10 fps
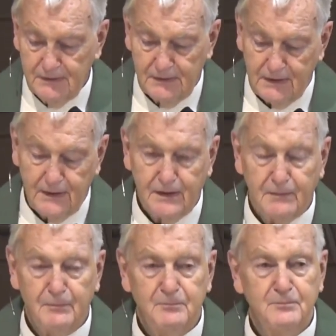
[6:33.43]

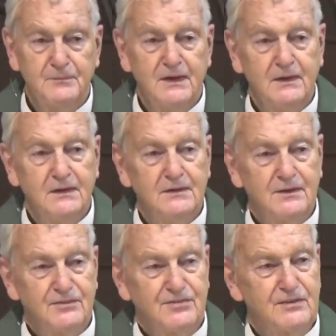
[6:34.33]

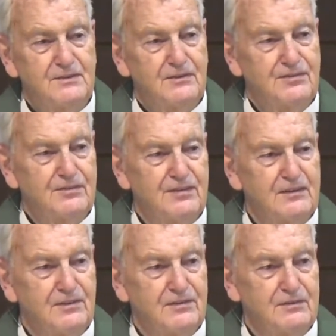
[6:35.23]
There's a
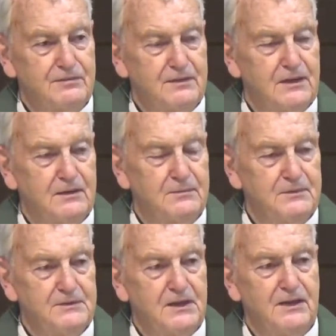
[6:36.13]
sense of
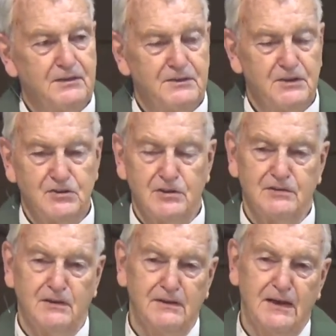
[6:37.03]
Tyre de
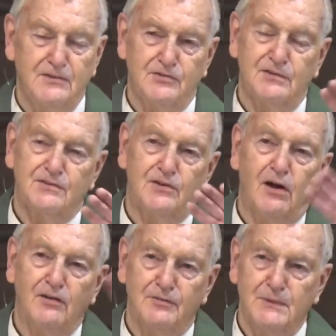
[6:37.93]
Chardin has this
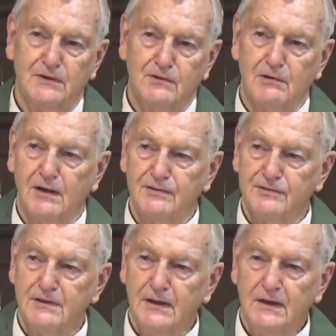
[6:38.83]
cosmic Christ,
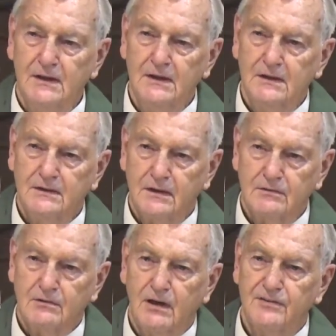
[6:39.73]
that
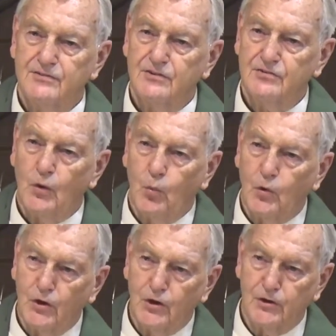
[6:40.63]
Christ is the
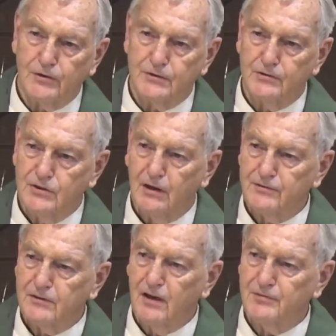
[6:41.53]
Word. John's
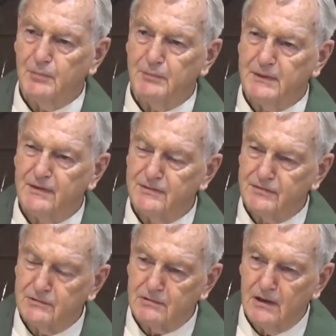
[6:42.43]
Gospel begins,
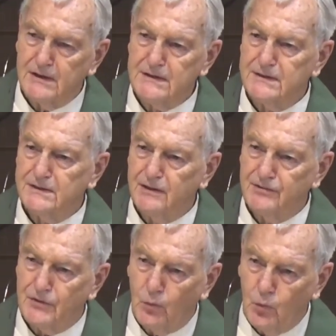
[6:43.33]
Christ is
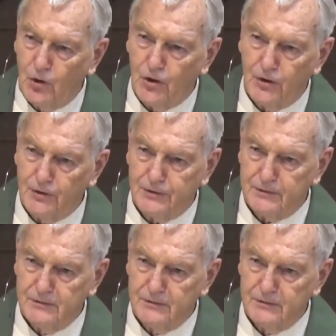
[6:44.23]
the Word,